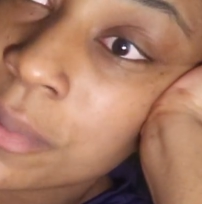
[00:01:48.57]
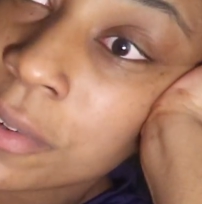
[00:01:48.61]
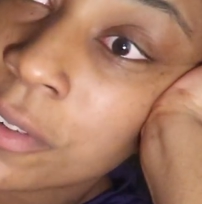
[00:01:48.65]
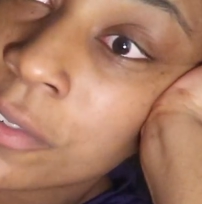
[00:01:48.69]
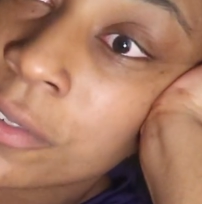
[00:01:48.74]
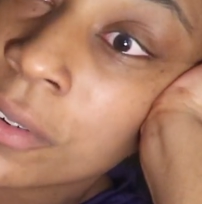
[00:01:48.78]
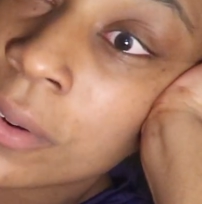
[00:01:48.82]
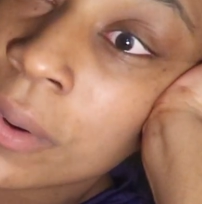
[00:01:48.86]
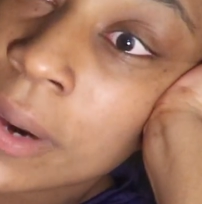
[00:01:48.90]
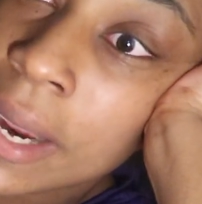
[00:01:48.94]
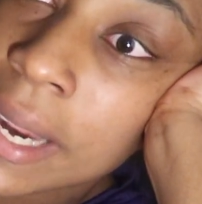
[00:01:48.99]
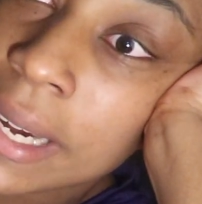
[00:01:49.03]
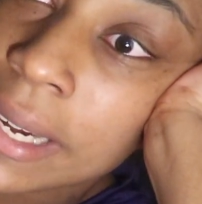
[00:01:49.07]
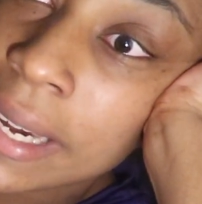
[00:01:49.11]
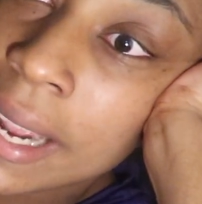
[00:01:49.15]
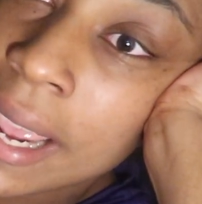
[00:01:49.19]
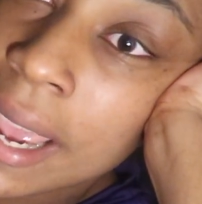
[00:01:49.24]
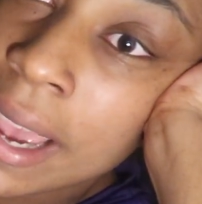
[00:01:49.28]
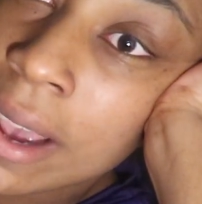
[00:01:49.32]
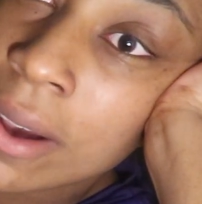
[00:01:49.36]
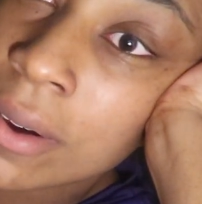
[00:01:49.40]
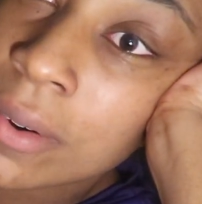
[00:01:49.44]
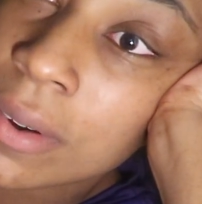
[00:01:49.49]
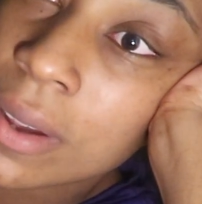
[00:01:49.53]
But for right
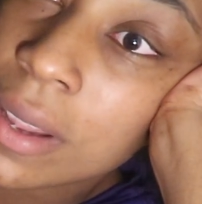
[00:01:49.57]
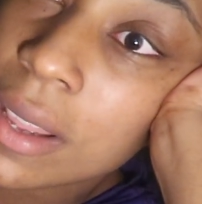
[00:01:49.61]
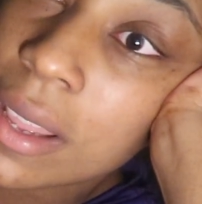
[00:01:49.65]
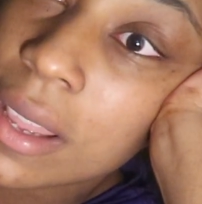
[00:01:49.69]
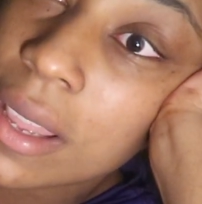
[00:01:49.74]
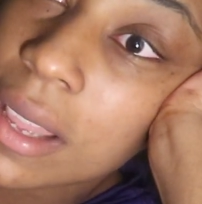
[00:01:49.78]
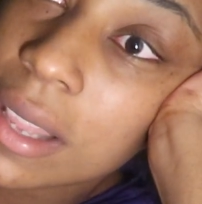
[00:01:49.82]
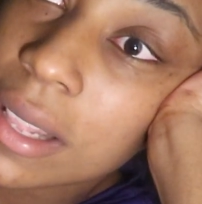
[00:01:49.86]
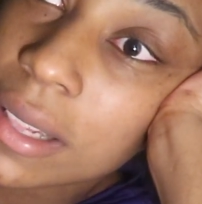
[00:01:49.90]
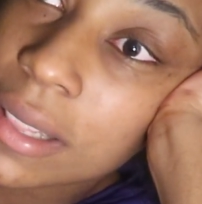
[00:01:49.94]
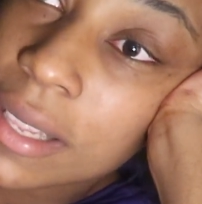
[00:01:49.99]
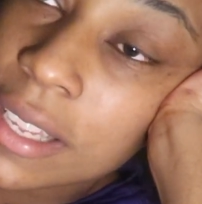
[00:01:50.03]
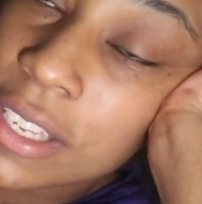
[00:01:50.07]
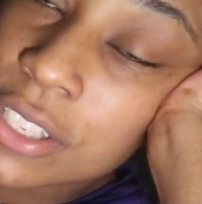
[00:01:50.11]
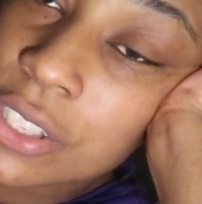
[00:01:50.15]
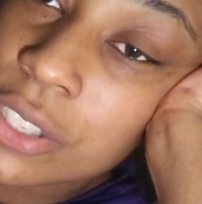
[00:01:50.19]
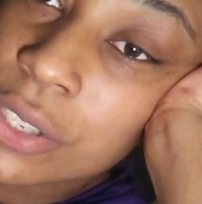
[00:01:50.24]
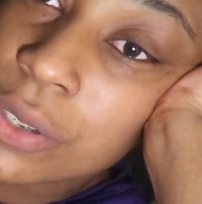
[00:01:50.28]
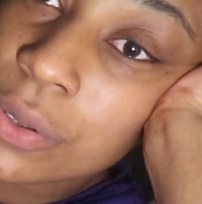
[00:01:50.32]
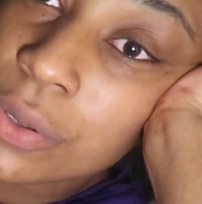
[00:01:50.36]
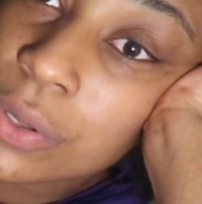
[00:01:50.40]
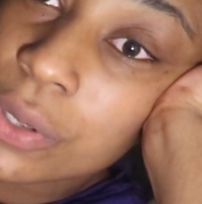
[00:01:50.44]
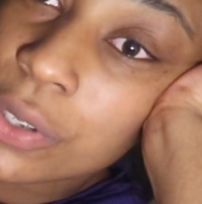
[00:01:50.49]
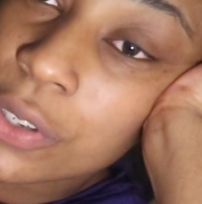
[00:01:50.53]
now, let's
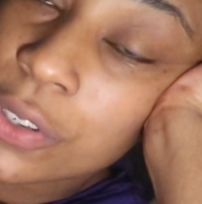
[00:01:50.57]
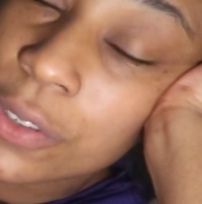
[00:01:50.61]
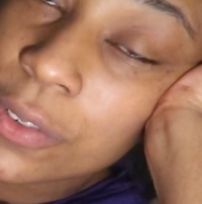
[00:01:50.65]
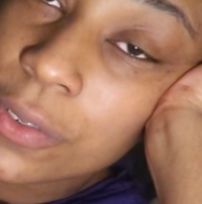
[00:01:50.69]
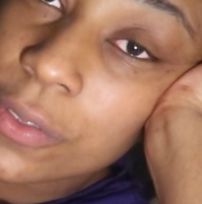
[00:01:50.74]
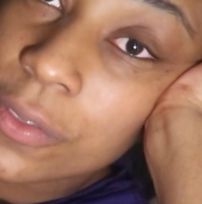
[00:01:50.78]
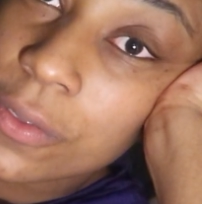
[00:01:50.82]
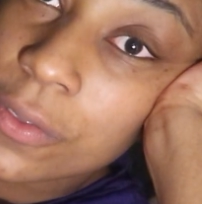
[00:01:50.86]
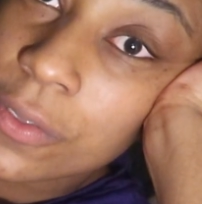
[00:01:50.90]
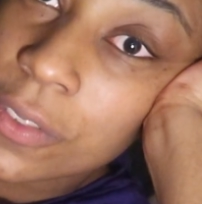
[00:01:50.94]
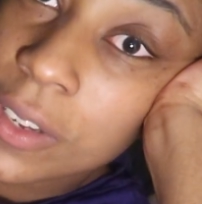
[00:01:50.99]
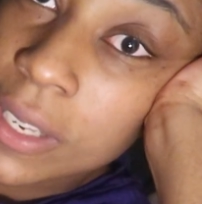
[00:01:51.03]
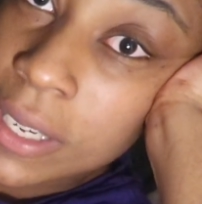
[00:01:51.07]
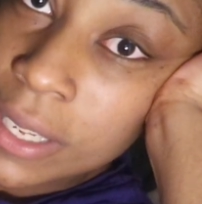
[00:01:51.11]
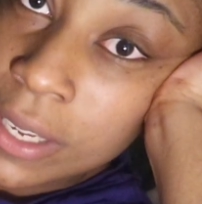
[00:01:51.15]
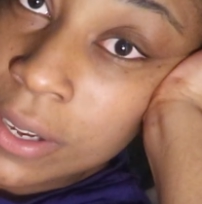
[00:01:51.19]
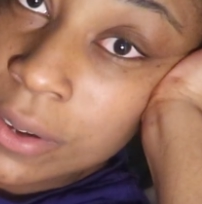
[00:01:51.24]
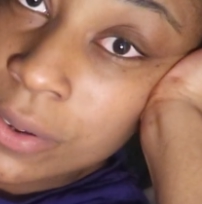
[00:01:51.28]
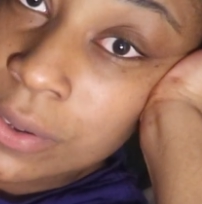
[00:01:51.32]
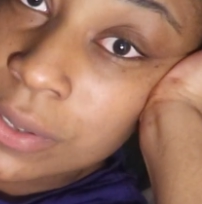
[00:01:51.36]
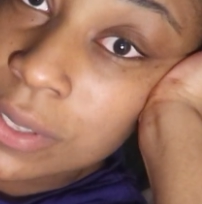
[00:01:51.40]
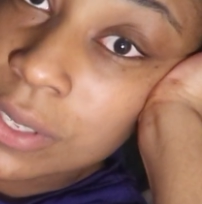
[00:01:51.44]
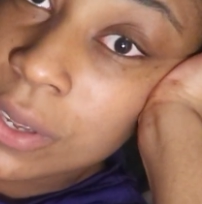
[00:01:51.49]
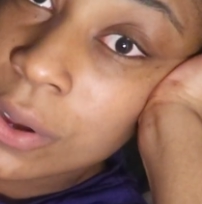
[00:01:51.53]
do 2
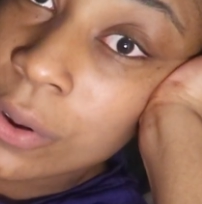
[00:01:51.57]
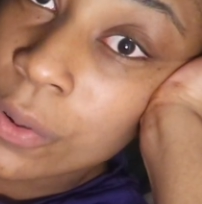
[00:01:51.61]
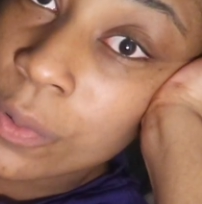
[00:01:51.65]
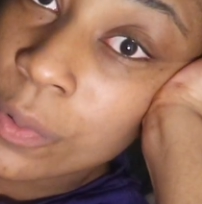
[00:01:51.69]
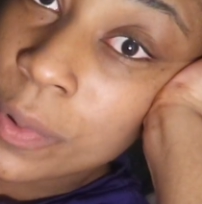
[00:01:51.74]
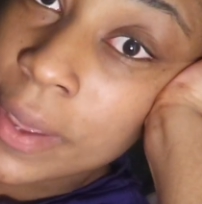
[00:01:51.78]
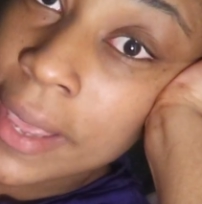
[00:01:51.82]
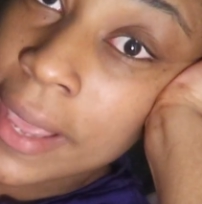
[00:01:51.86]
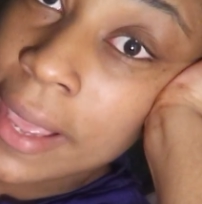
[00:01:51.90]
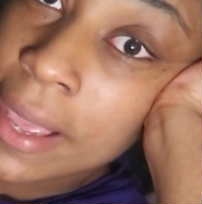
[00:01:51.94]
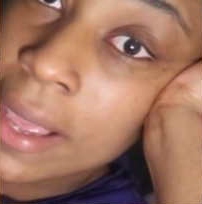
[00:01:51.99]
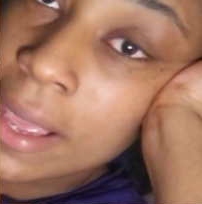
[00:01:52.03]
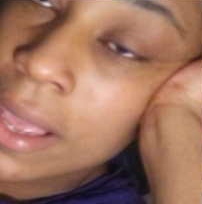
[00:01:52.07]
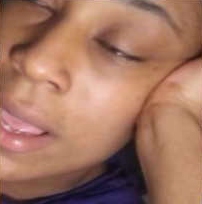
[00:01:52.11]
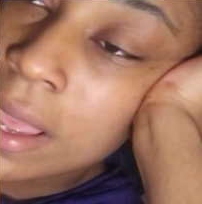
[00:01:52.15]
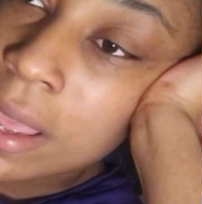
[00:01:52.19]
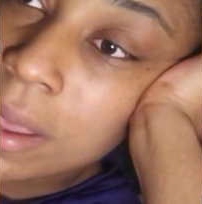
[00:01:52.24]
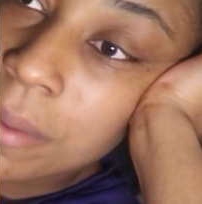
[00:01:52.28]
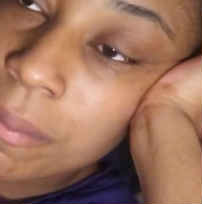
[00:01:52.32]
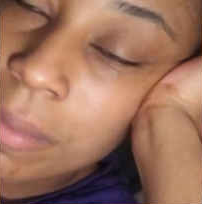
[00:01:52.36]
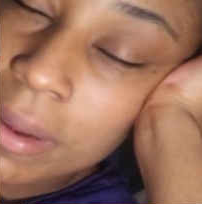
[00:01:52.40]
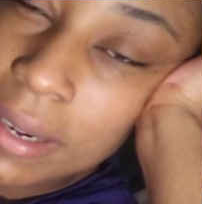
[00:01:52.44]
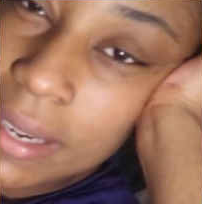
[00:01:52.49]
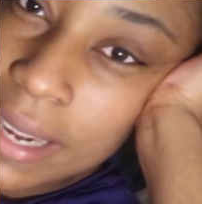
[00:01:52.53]
videos a week,
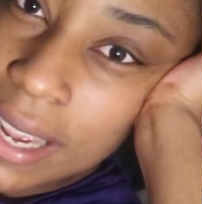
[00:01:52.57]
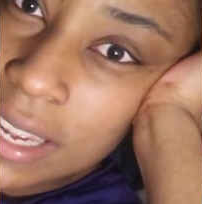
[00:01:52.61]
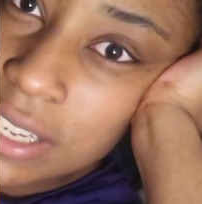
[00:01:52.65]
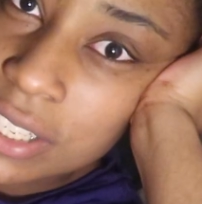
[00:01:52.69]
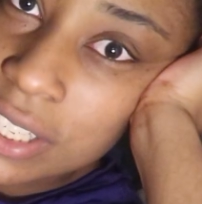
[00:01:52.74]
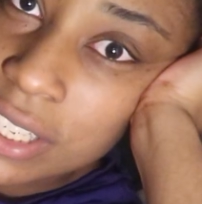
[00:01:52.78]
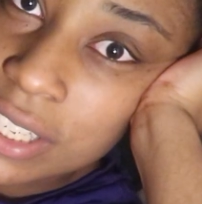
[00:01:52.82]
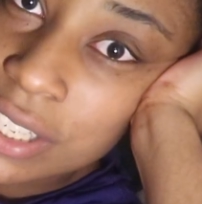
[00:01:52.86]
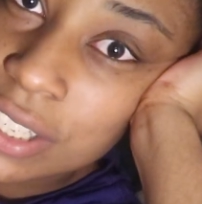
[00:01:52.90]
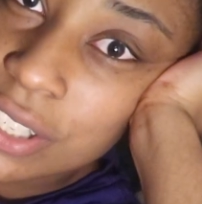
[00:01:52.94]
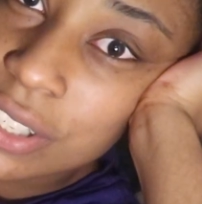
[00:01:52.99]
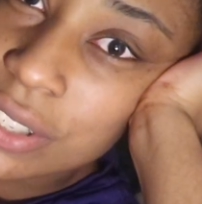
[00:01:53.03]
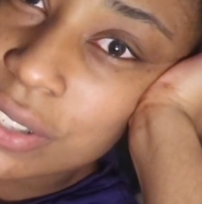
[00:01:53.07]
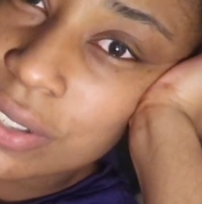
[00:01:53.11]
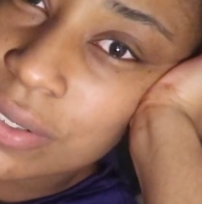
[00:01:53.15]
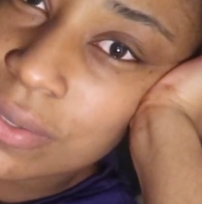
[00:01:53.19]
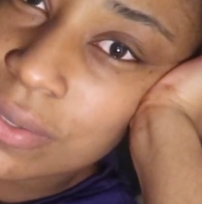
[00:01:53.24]
but not just